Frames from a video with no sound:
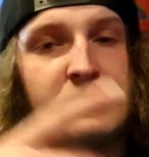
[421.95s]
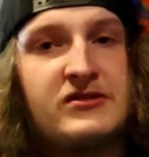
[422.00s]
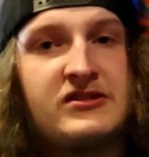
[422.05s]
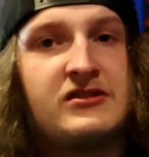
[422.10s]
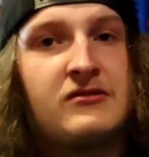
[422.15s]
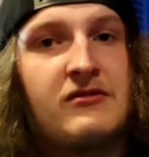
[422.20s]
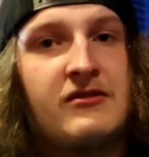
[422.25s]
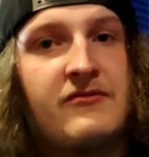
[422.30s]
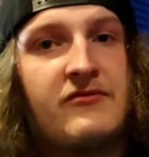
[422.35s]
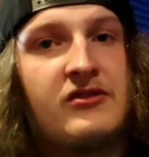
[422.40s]
I'm
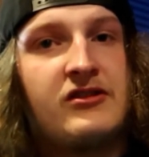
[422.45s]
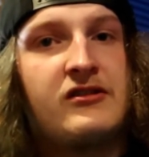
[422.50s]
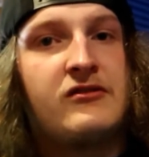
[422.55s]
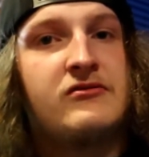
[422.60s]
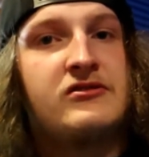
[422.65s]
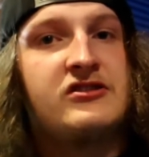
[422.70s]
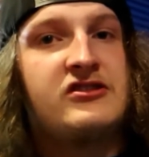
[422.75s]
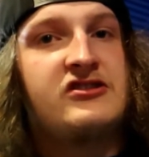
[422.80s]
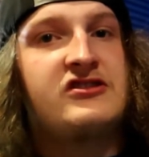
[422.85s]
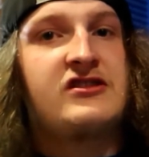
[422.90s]
still waiting for the other
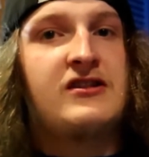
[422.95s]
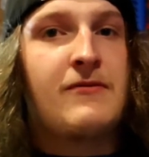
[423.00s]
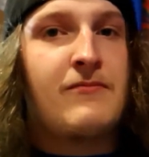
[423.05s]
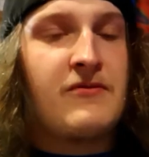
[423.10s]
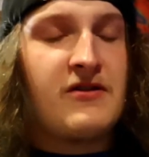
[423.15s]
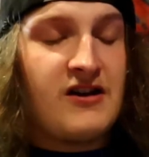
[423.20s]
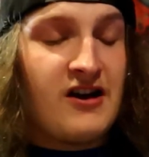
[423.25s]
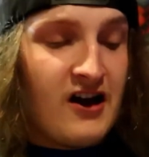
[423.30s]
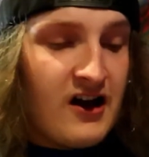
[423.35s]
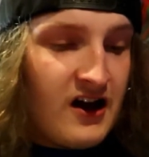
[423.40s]
one to ship.
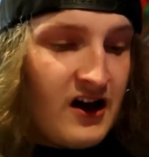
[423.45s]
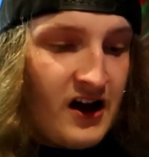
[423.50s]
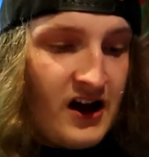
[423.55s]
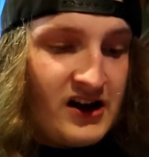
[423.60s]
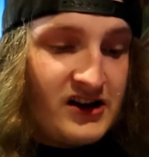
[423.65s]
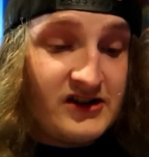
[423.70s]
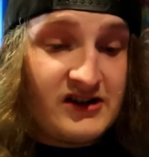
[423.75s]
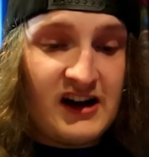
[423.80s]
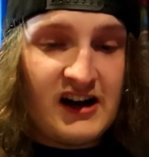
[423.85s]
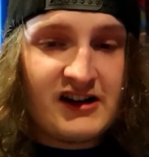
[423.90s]

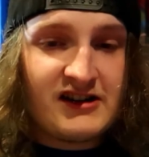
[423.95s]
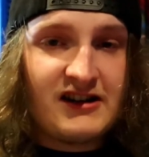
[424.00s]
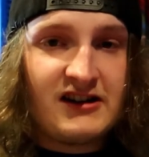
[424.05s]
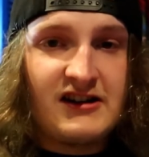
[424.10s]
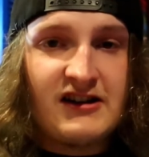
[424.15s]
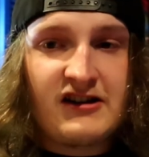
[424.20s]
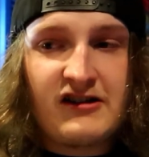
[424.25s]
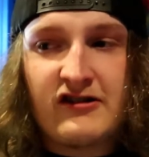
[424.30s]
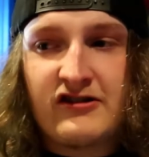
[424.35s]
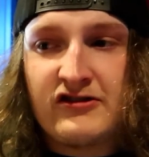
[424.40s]
Zach said
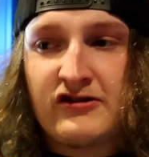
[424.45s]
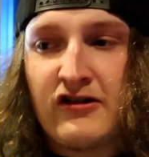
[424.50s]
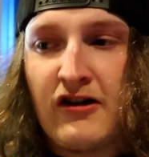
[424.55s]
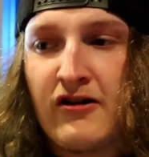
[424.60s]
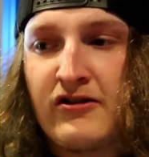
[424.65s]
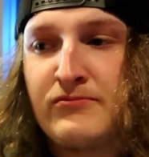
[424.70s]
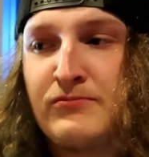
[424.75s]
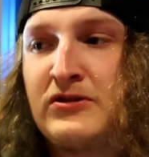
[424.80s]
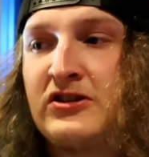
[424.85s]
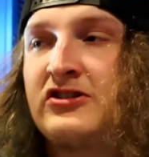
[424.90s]
they should
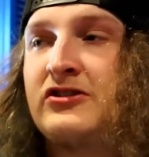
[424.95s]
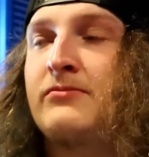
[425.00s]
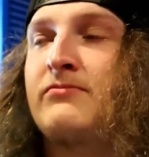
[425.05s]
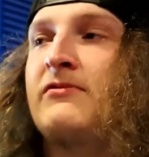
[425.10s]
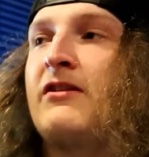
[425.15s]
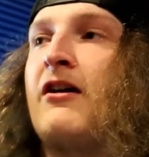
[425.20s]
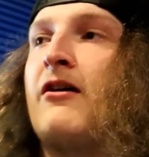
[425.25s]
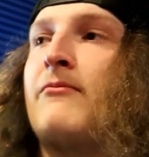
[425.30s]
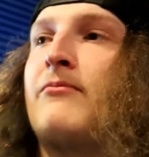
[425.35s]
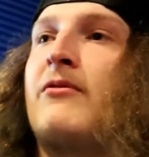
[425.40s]
all be
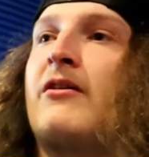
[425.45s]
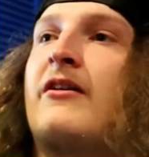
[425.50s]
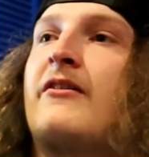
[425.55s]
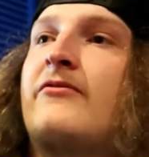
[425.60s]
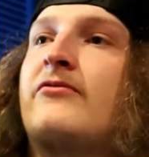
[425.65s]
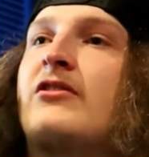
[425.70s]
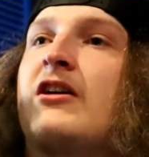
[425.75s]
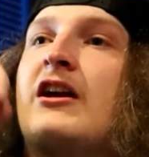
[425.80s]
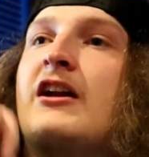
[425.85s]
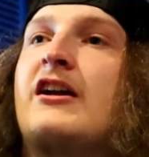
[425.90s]
shipped out by
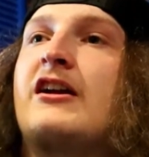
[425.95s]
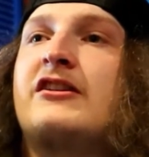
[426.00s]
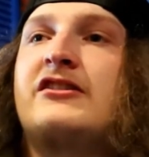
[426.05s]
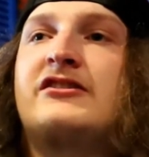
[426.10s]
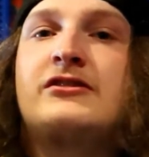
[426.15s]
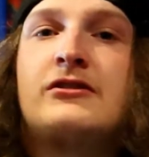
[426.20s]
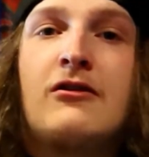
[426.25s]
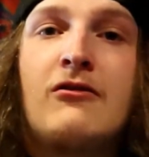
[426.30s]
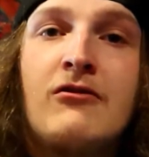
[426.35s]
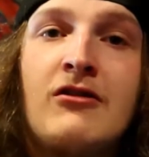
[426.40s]
Friday,
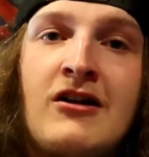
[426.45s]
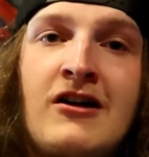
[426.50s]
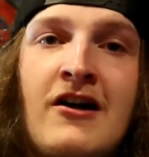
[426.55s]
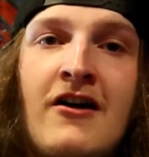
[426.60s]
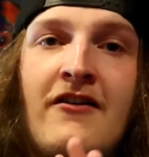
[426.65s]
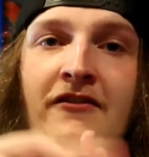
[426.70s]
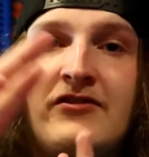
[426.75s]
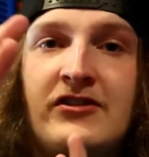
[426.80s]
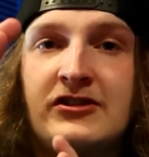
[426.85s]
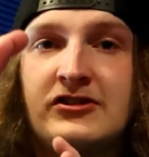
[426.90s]
so
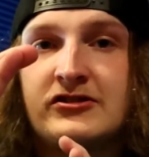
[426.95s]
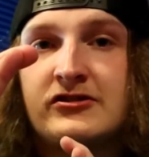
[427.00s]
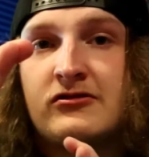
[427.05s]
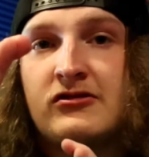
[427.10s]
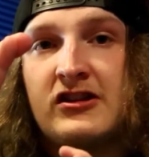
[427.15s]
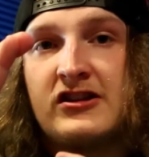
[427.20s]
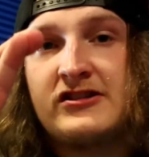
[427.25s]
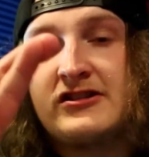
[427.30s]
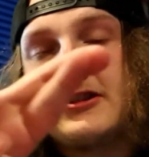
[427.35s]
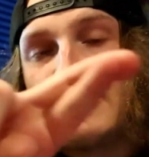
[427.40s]
fingers
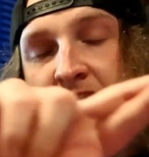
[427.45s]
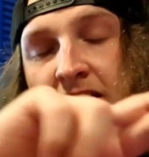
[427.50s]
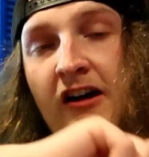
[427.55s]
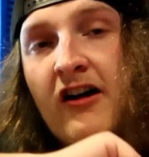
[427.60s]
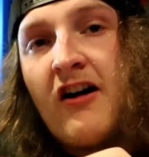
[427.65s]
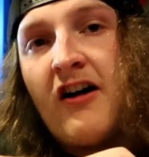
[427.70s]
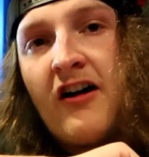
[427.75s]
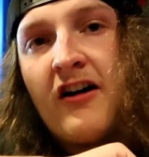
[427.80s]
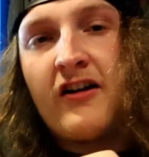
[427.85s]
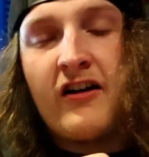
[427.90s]
crossed that they
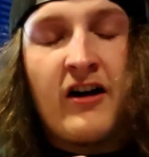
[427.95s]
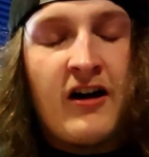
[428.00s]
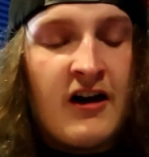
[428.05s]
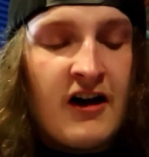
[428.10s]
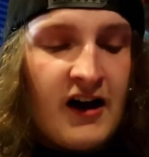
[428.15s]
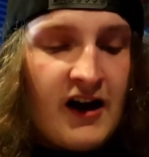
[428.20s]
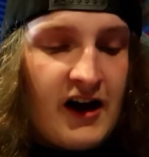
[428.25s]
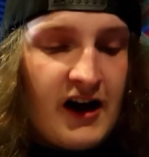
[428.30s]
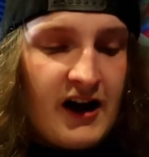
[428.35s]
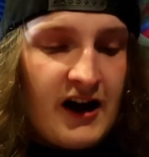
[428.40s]
are.
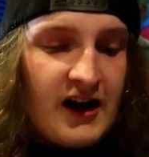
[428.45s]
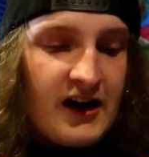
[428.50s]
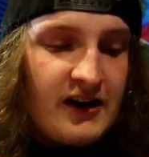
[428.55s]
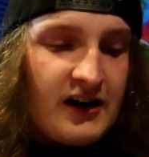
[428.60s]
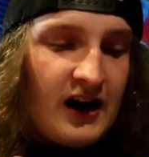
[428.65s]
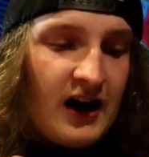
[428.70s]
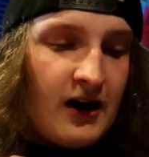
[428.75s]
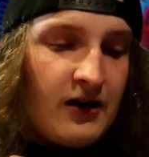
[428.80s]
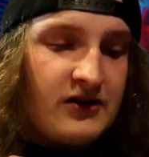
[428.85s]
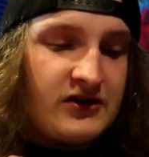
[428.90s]

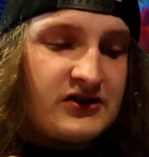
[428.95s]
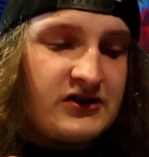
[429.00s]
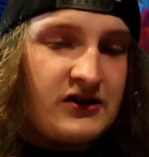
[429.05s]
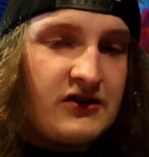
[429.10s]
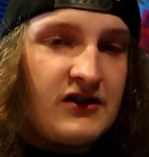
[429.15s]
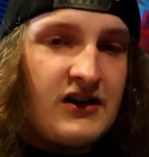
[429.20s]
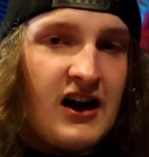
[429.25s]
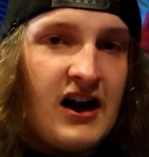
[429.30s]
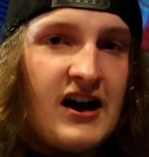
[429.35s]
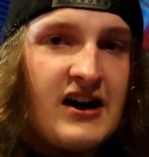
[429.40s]
And I will see
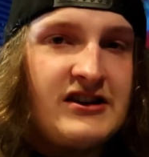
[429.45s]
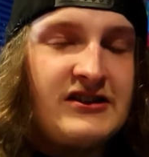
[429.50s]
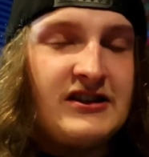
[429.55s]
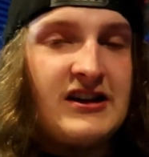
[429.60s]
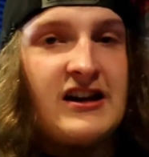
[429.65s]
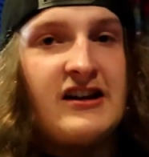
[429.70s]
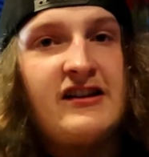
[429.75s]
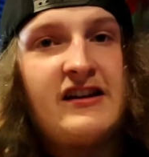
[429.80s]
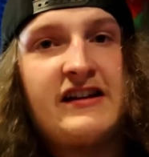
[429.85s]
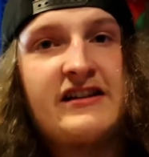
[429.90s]
you guys
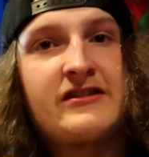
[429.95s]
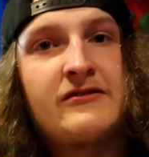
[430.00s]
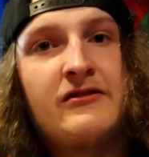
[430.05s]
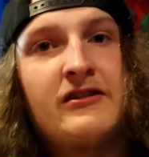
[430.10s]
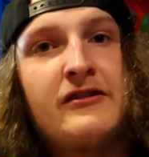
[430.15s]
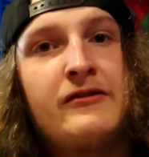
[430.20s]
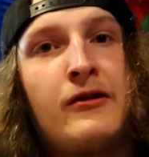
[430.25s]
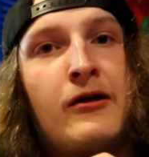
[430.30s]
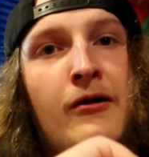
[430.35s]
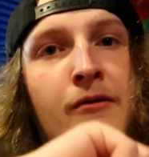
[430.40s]
in the next
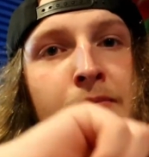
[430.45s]
one.